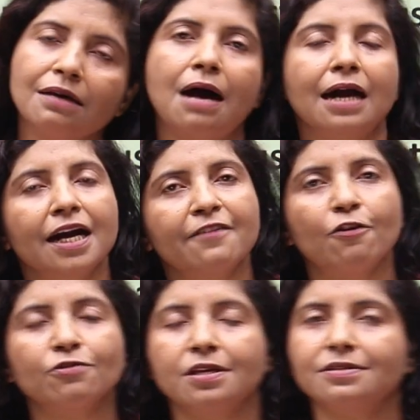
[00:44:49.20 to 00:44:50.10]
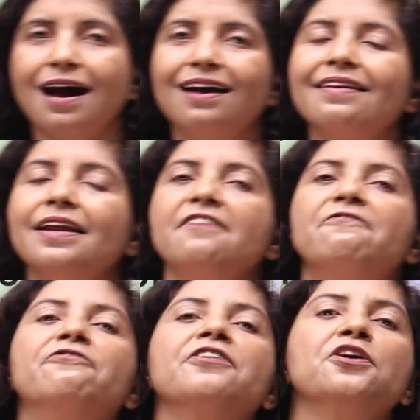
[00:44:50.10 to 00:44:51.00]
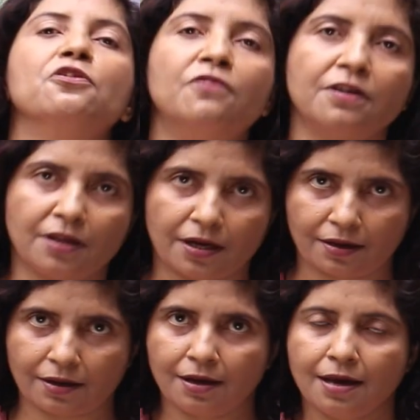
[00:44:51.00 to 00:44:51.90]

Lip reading: the market forces are really free over there.